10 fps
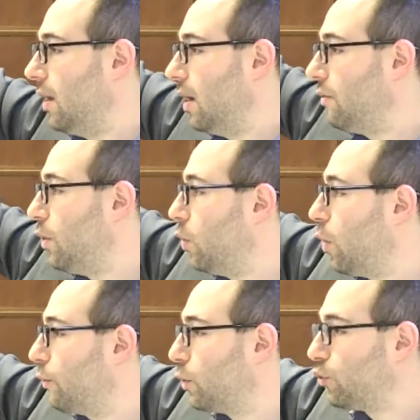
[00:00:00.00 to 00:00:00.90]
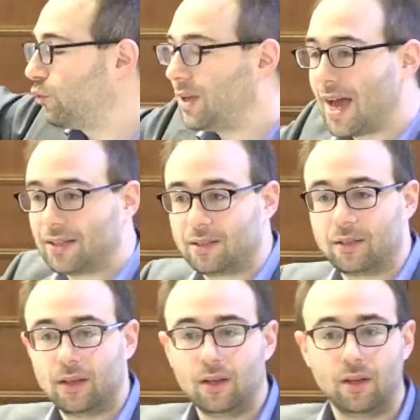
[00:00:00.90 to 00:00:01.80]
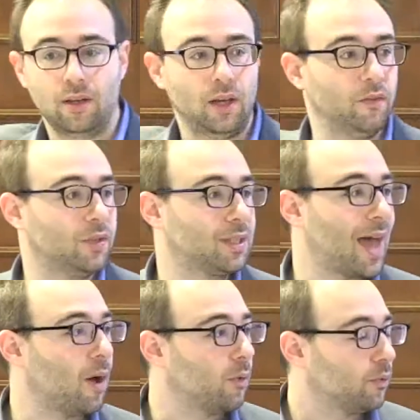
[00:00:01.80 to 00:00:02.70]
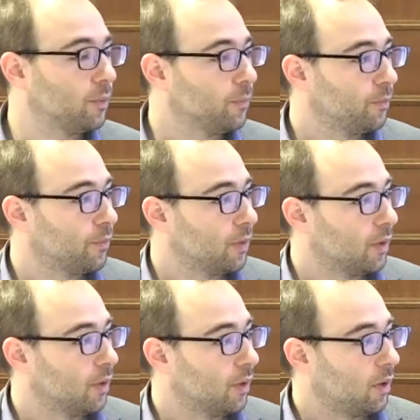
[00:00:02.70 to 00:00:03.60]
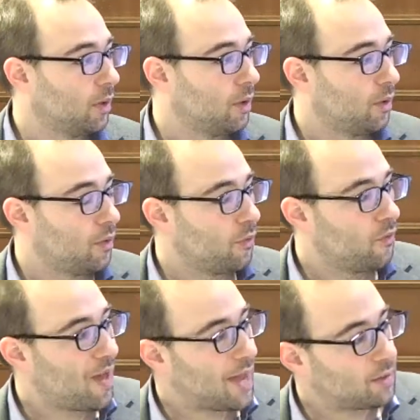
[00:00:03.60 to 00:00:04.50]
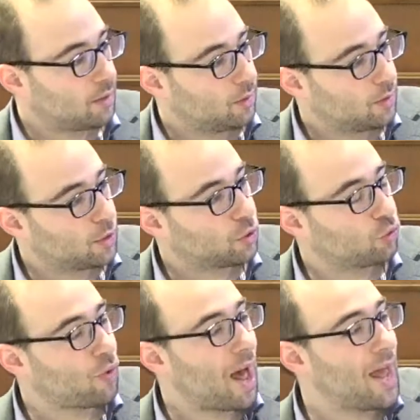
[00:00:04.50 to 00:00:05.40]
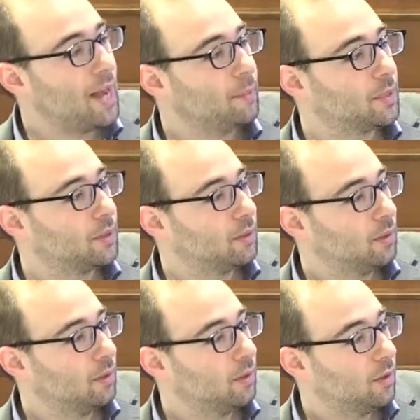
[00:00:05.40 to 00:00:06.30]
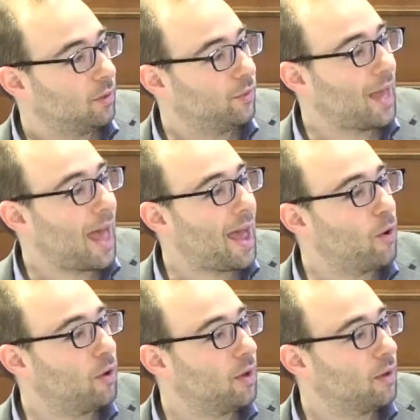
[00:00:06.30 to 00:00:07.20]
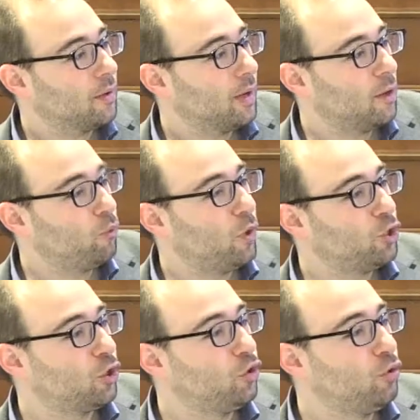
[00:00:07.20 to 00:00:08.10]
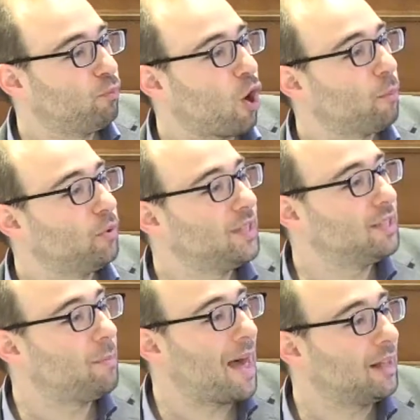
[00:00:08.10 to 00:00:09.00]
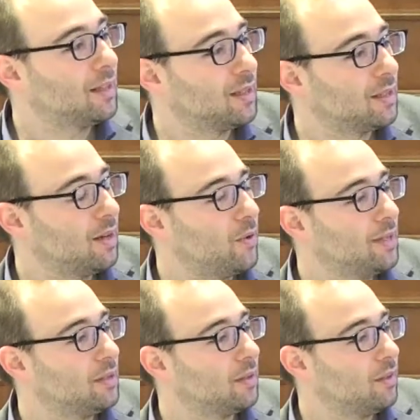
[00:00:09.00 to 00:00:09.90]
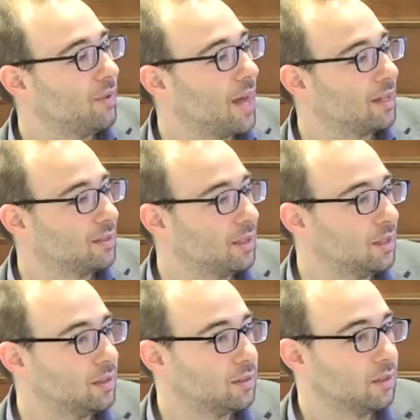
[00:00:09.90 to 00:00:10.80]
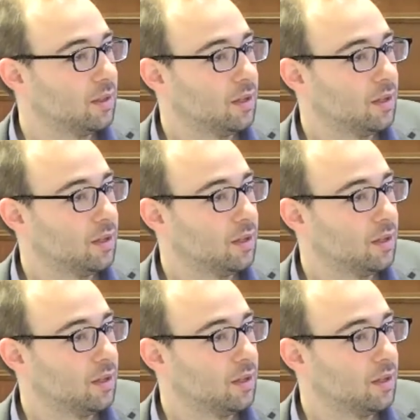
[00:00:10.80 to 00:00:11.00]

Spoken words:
in the north to Trieste in the south, that describes the area in which a new populist belt has arisen in the last years.